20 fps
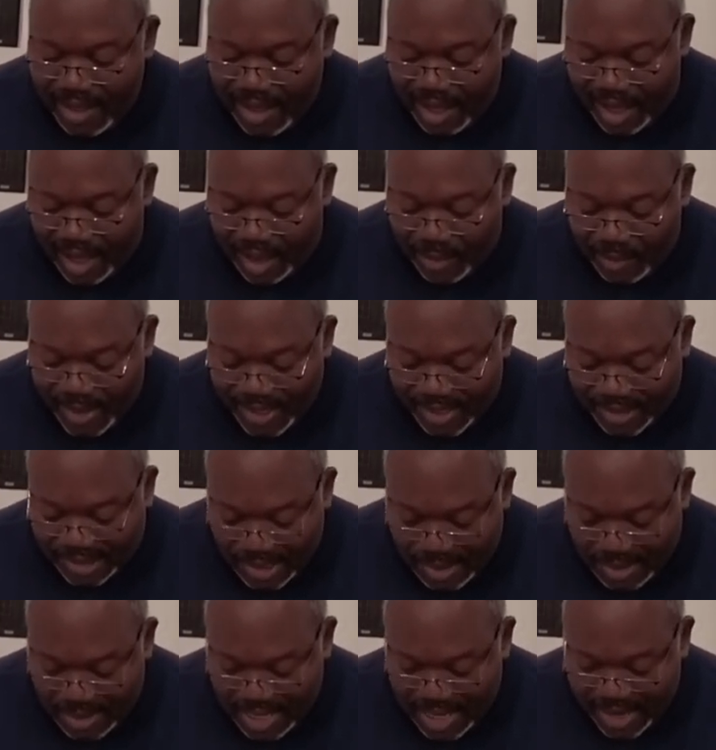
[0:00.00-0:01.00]
When
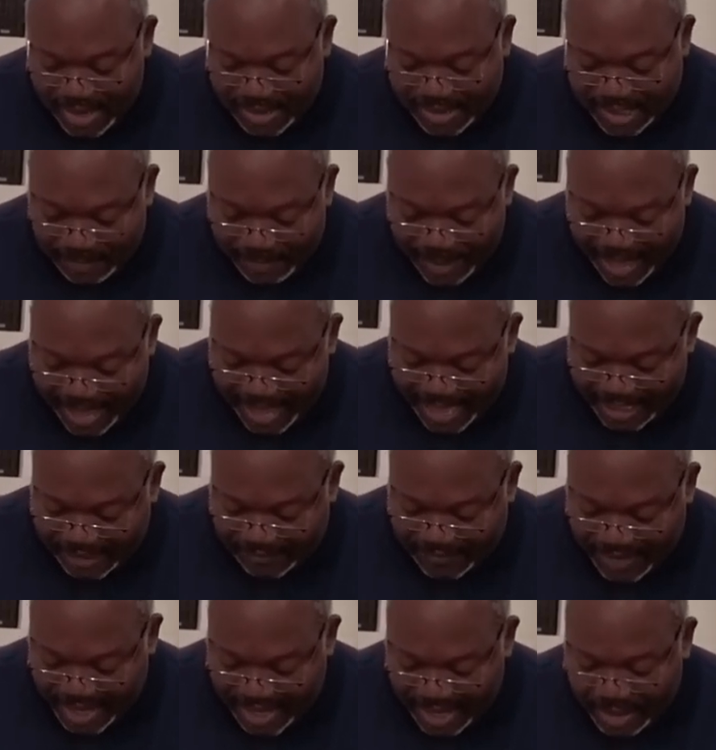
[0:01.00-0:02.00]
2 years had
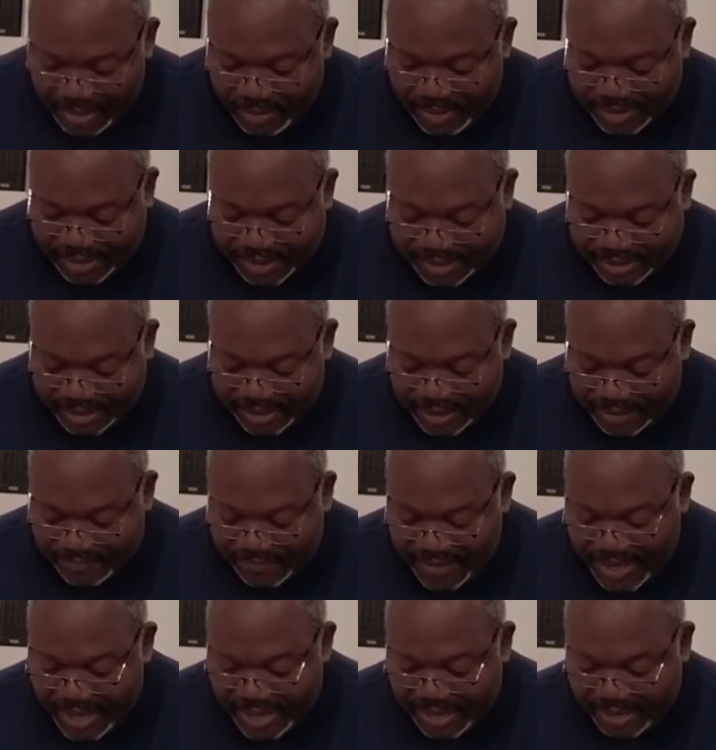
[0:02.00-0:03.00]
passed, Felix
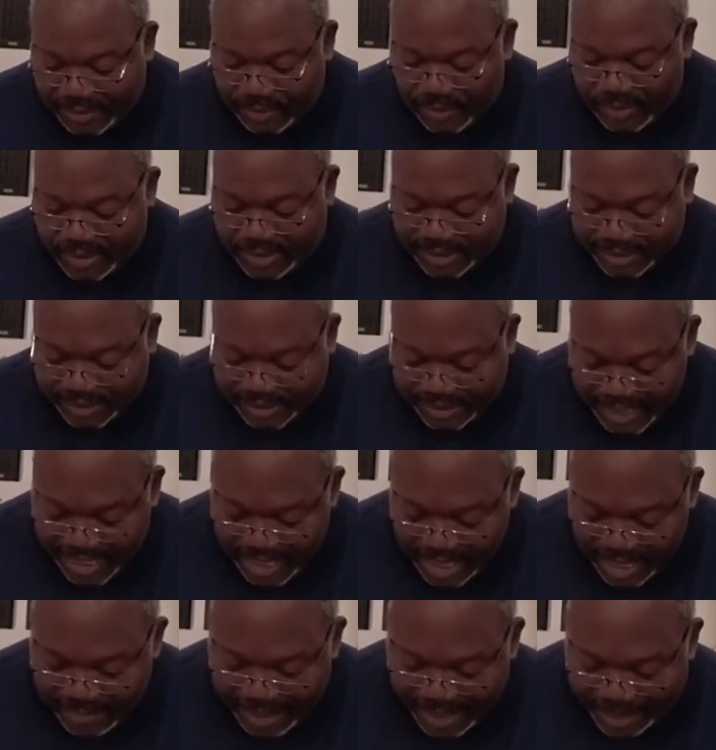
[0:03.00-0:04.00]
was
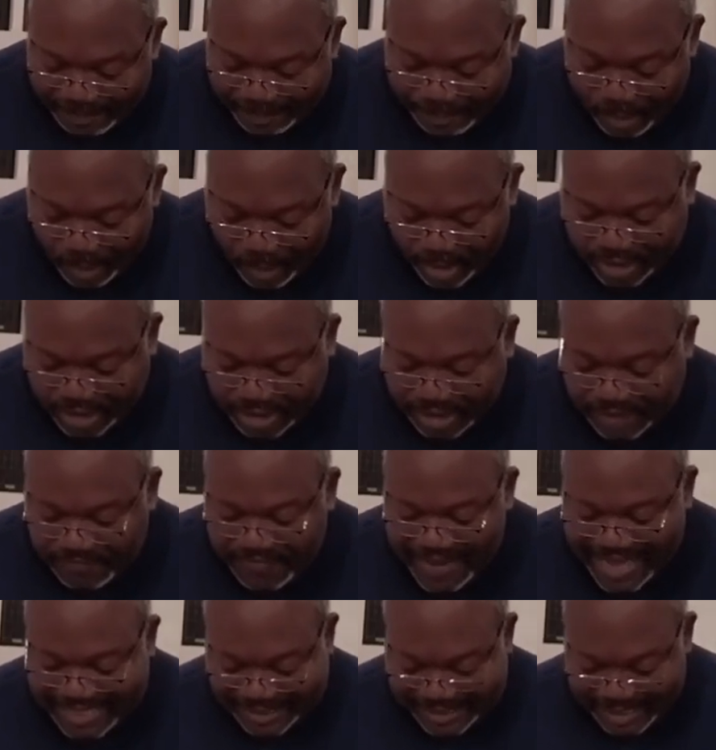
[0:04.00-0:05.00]
succeeded by Porcius
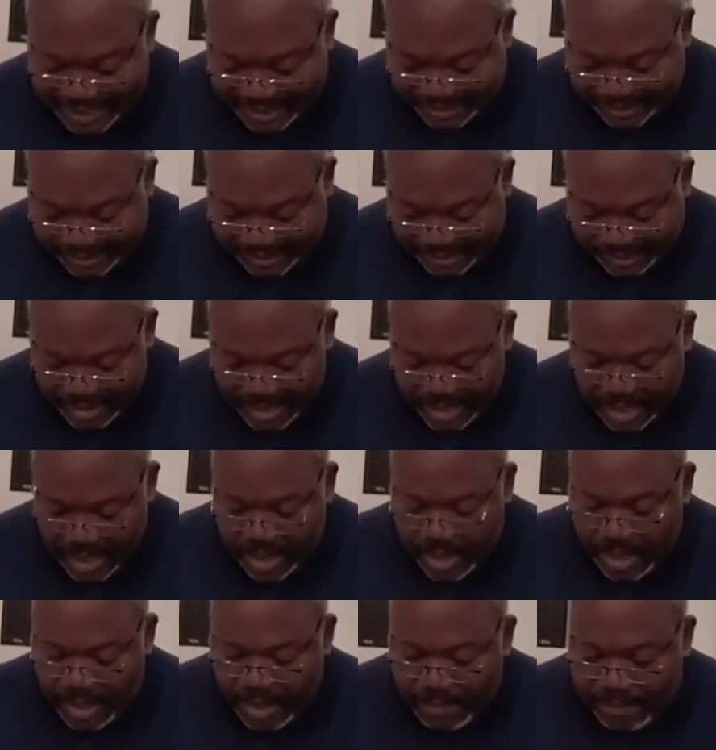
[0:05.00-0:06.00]
Festus.
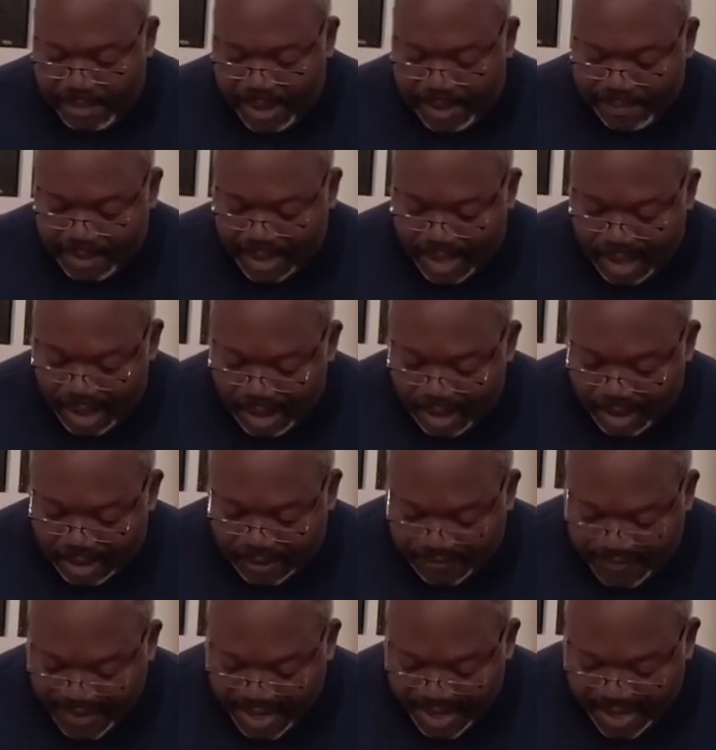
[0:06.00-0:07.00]
But
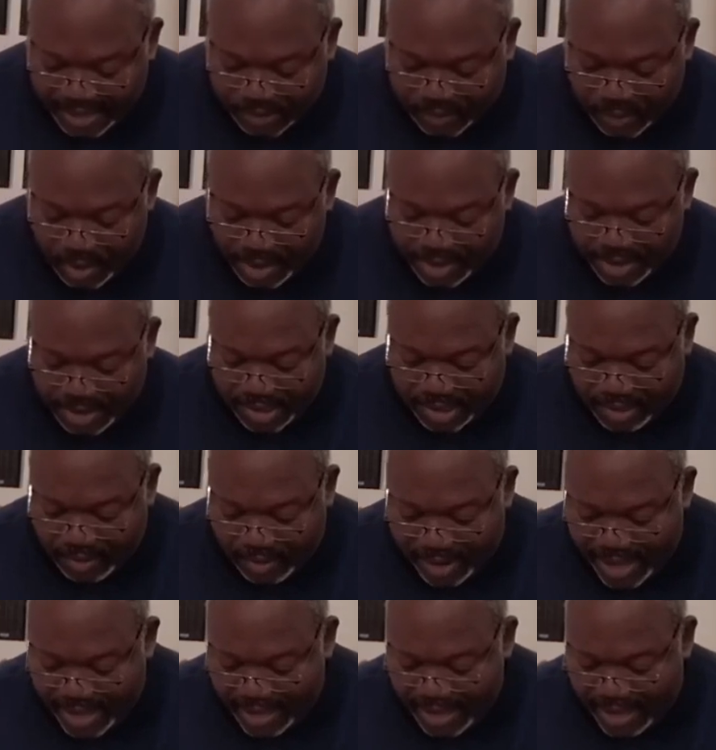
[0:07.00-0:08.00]
because Felix wanted to
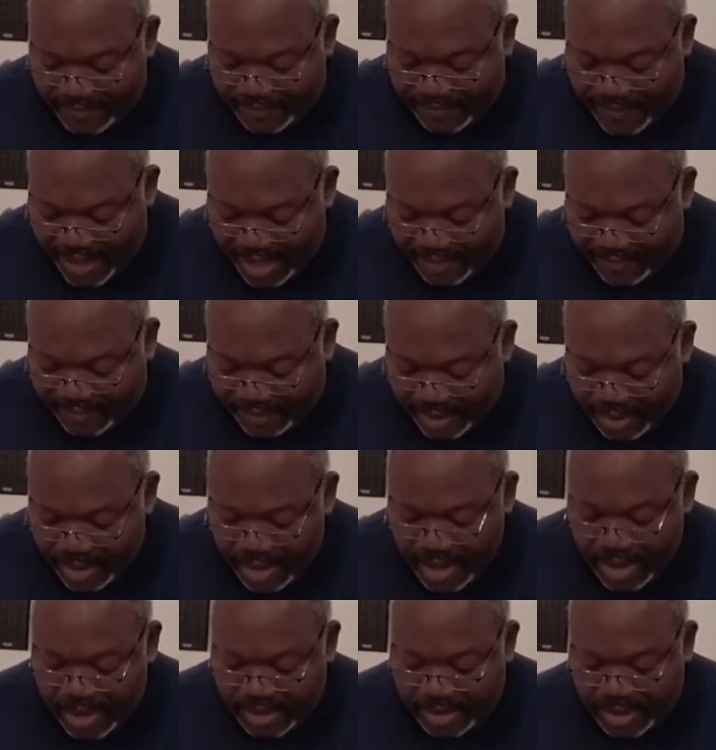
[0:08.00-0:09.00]
grant a
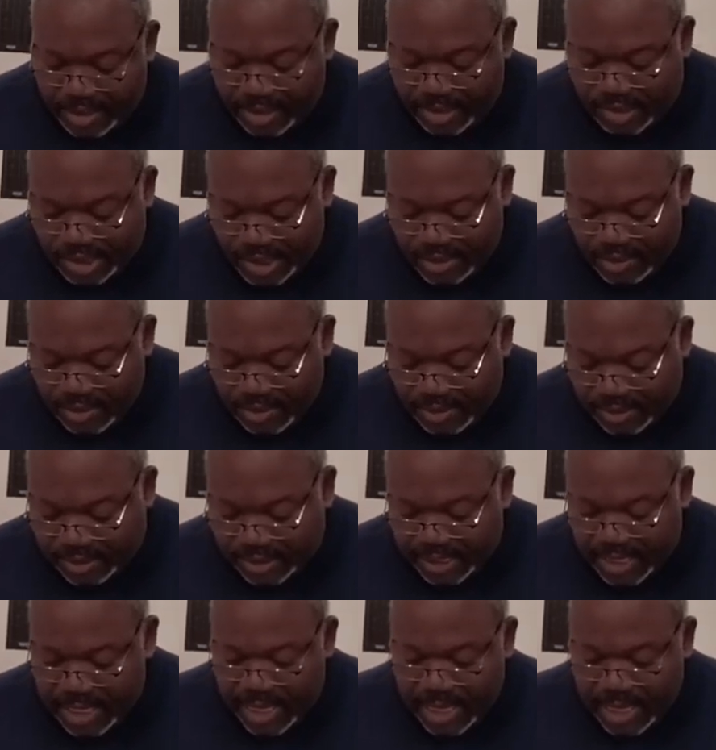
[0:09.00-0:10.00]
favor to the Jews,